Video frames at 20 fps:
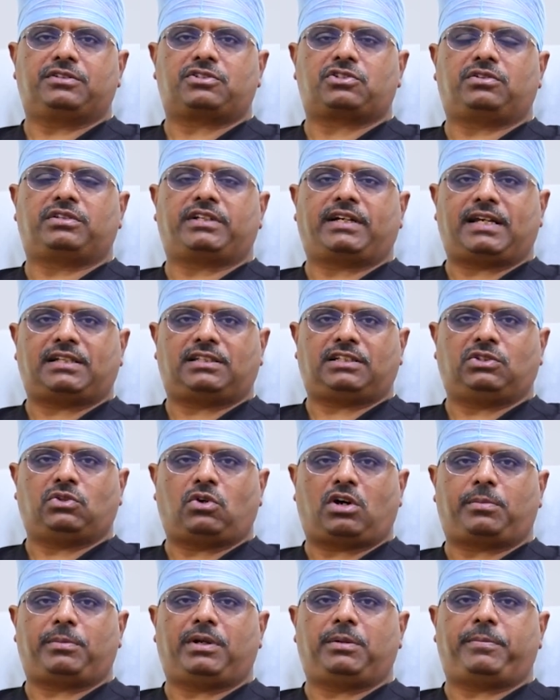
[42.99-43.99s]
So that are the
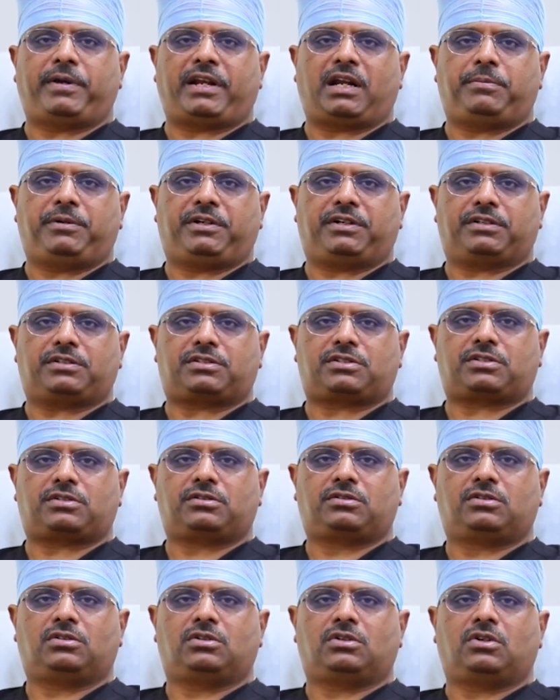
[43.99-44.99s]
normal
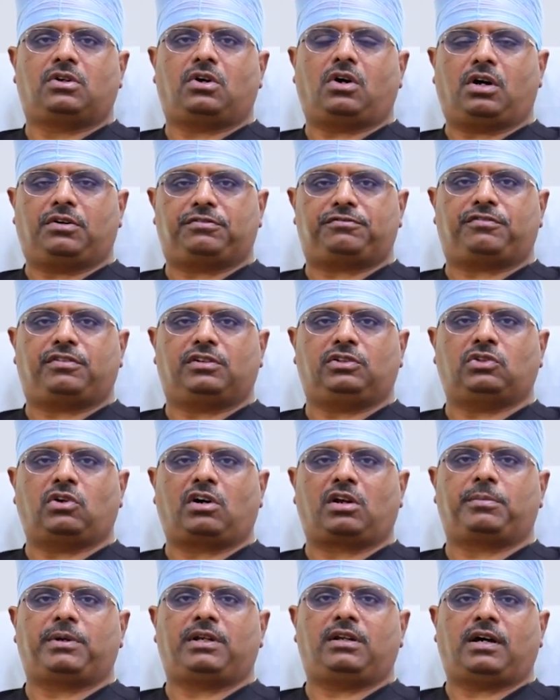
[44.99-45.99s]
parameters of
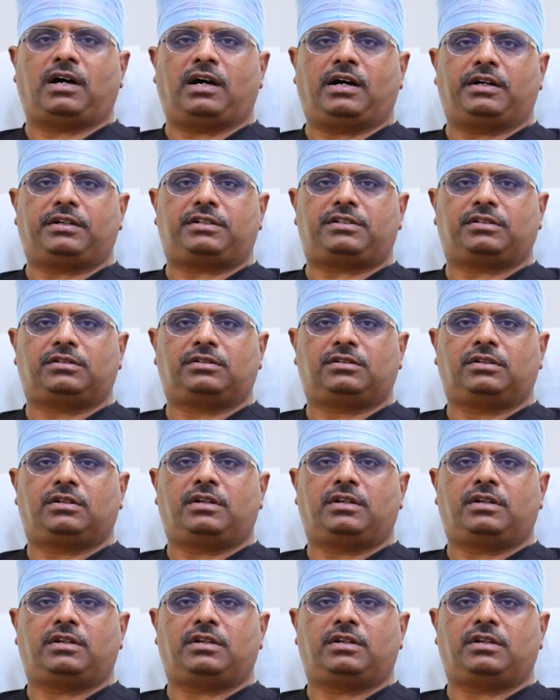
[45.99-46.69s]
normal heart,